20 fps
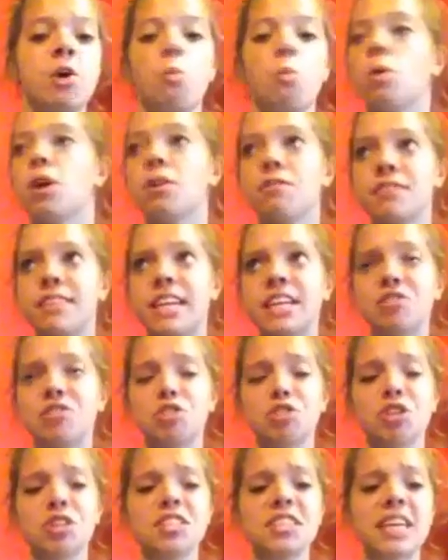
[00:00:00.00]
What if the test
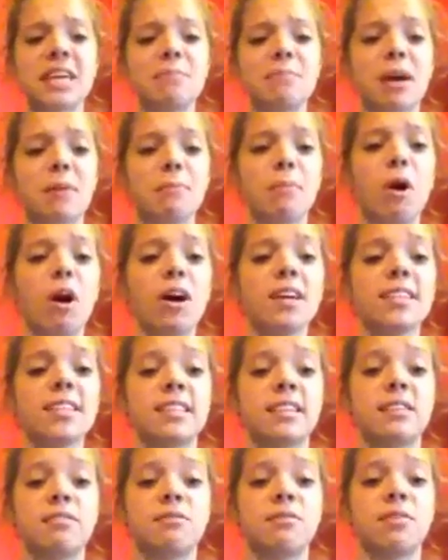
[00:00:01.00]
results came back
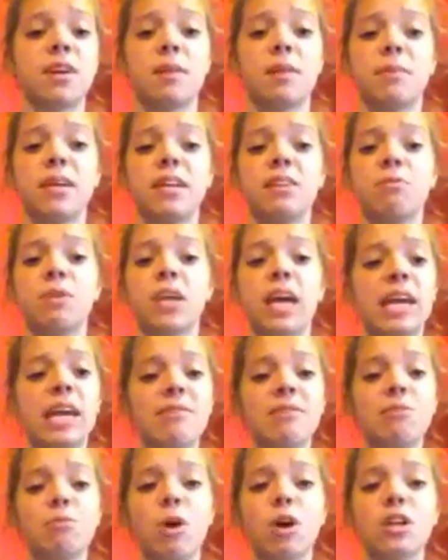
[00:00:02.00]
positive? Would I
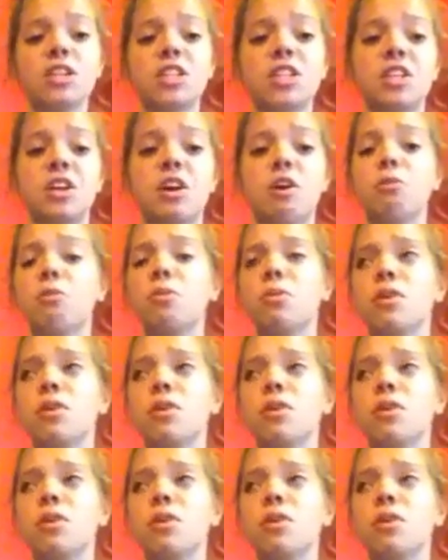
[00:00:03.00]
even want to know?